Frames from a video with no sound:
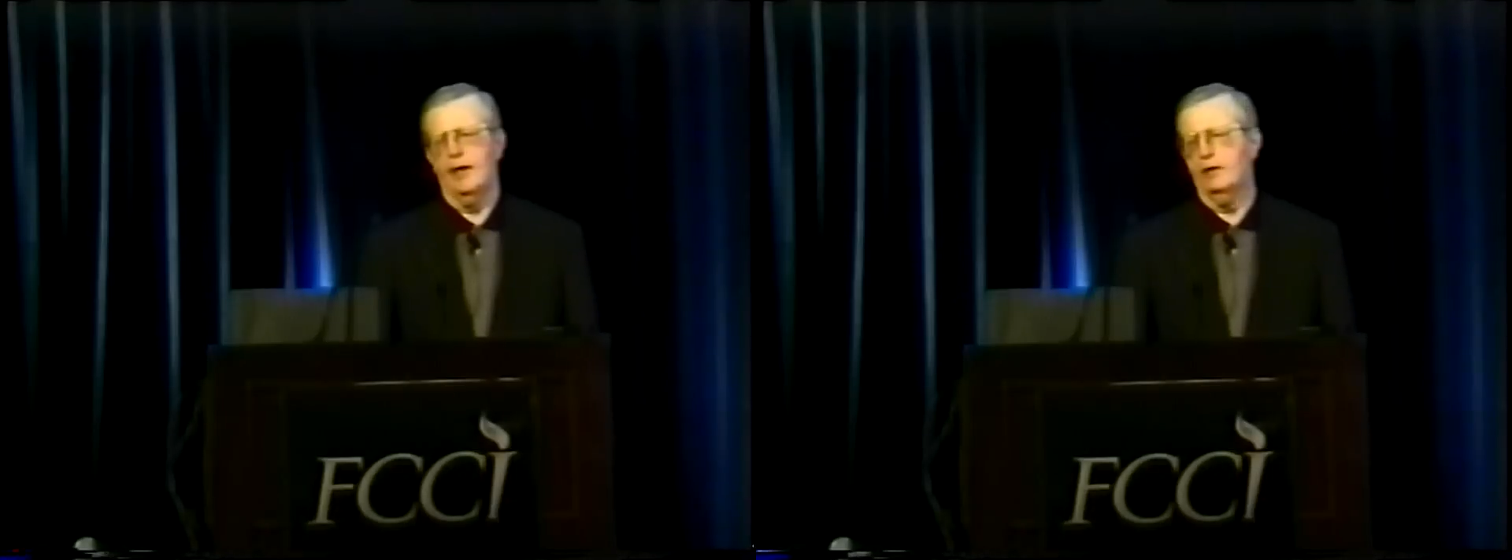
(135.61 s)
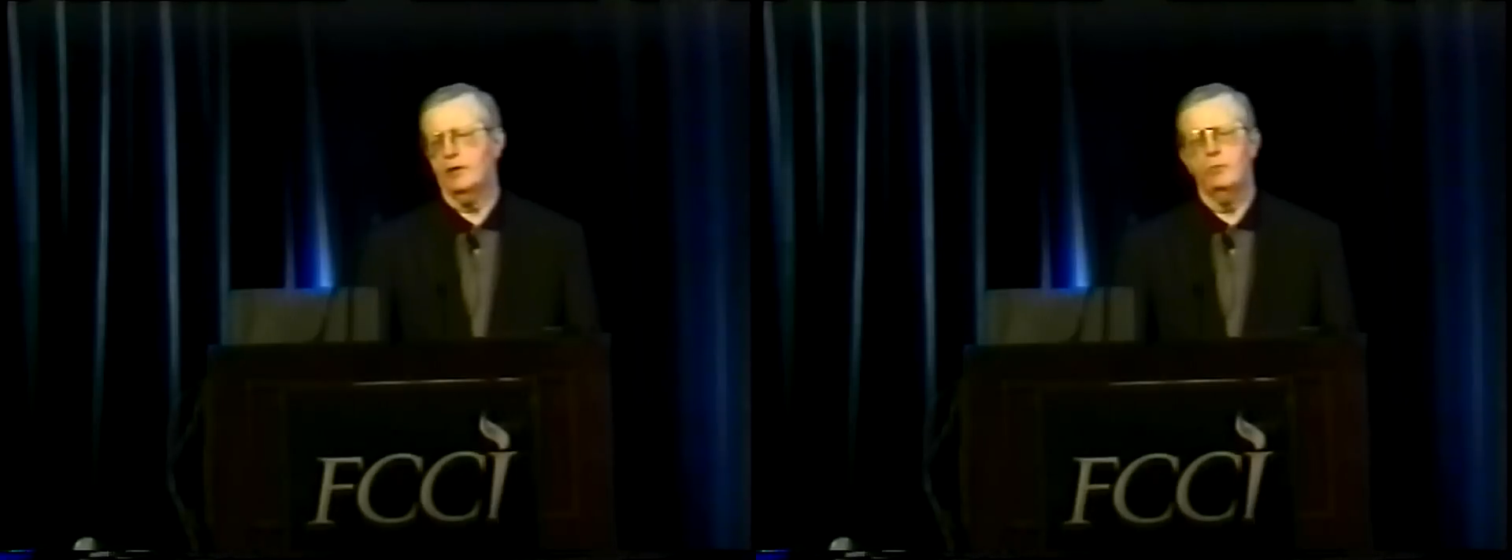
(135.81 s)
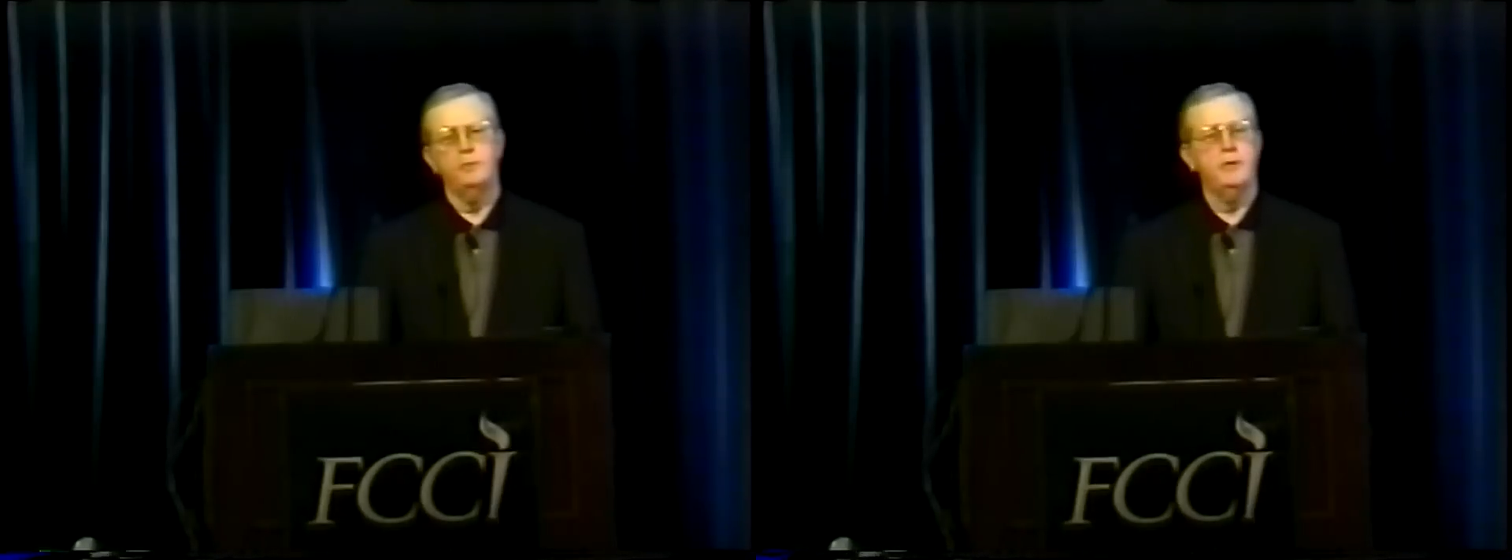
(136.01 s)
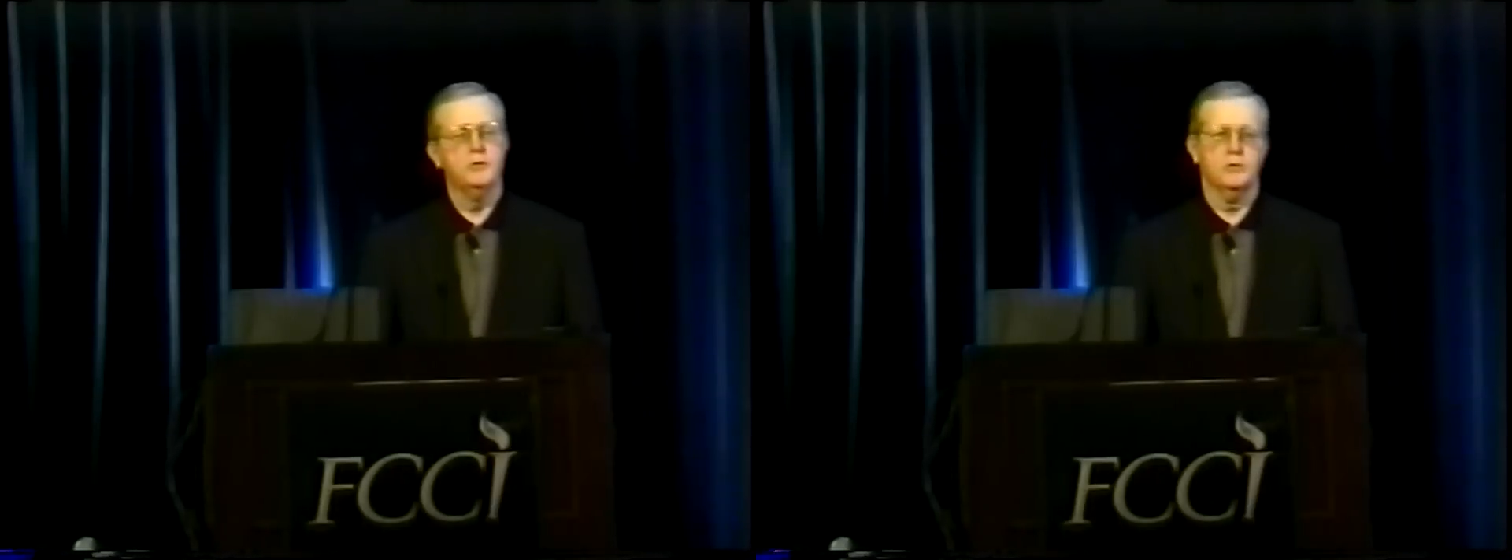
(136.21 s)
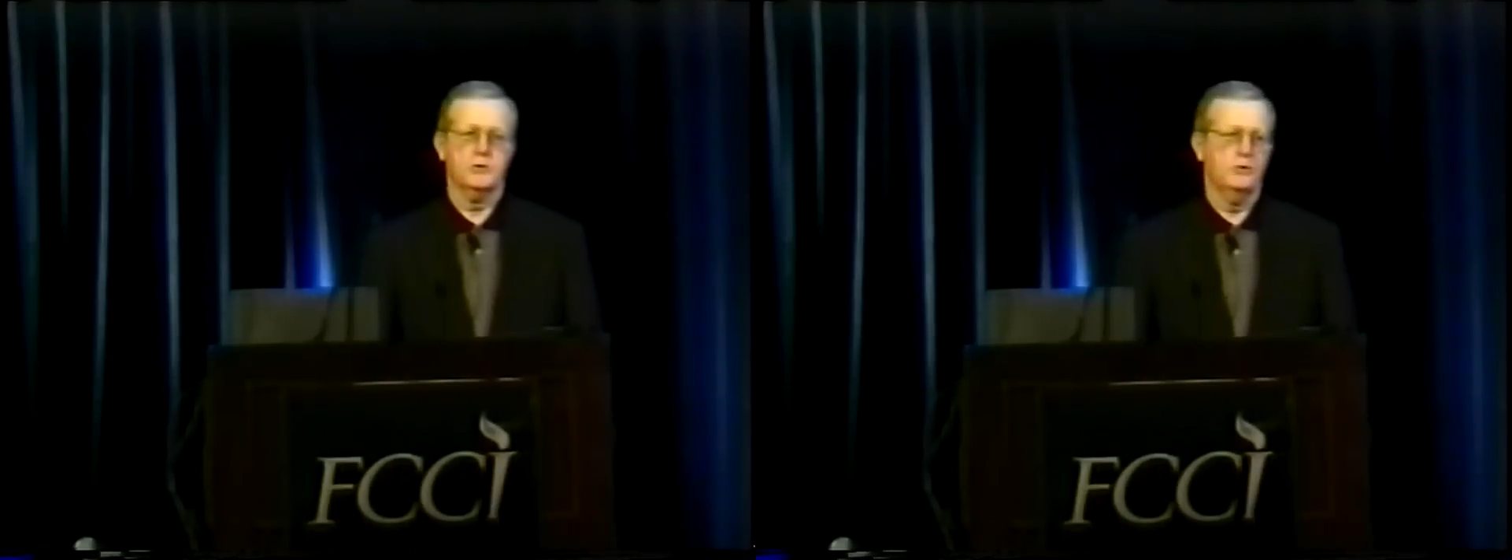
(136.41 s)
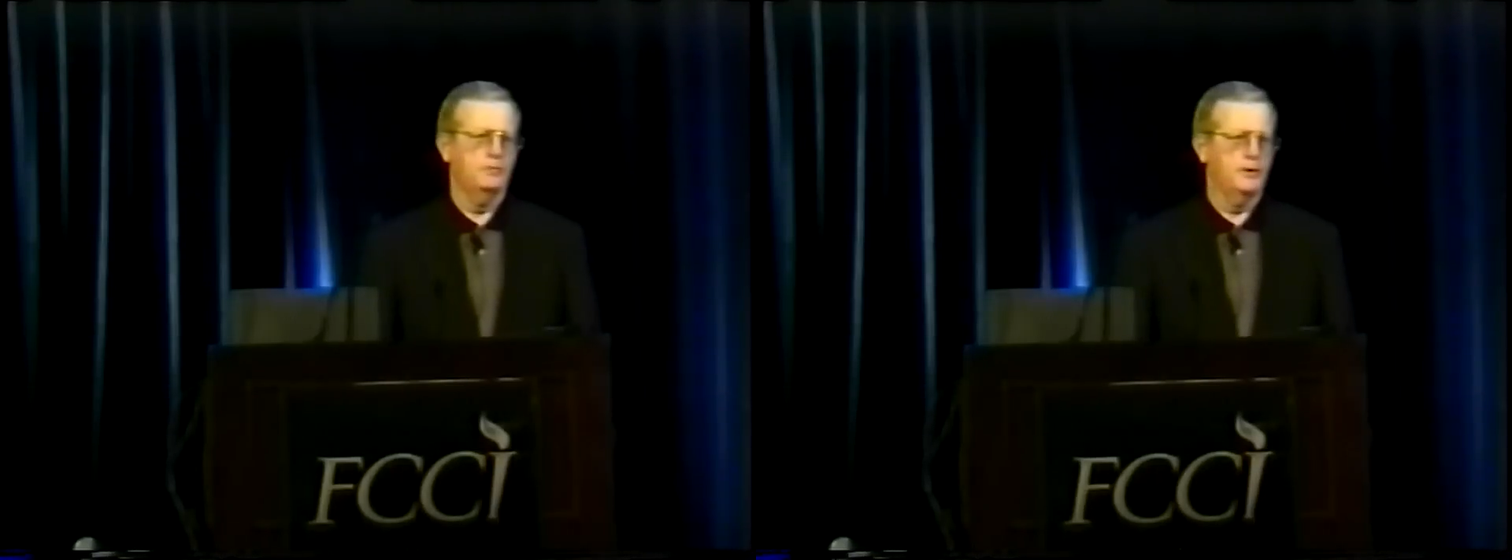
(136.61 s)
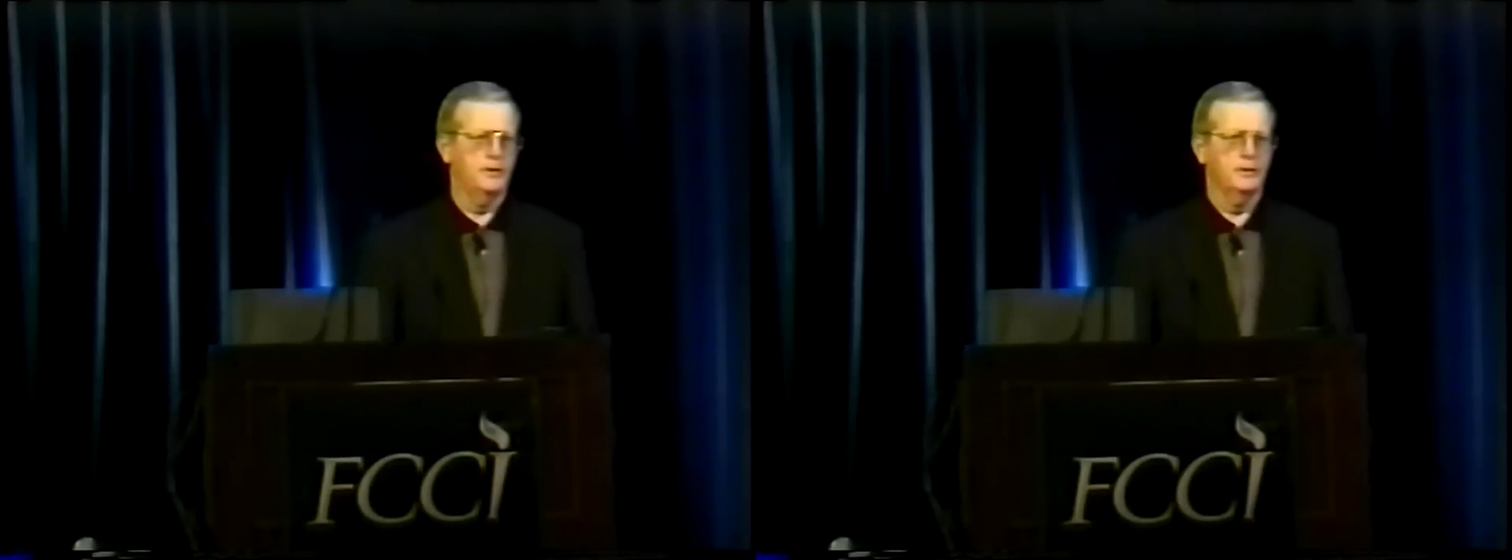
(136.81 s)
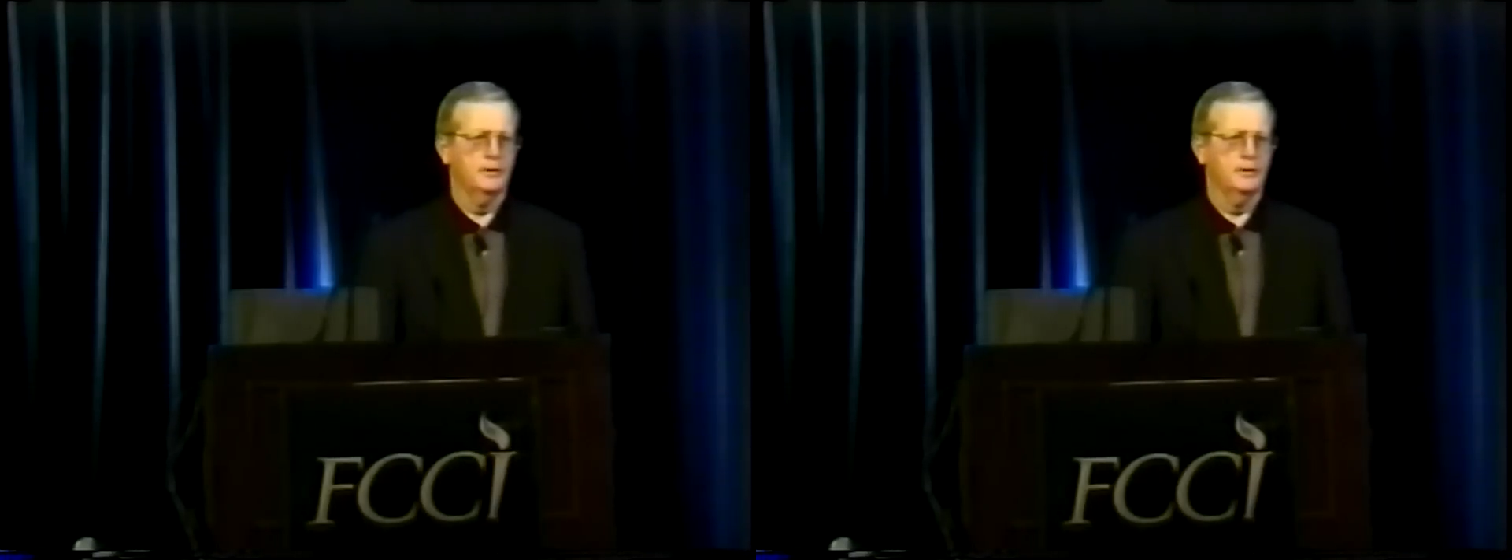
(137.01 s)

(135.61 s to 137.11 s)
how could we be so stupid?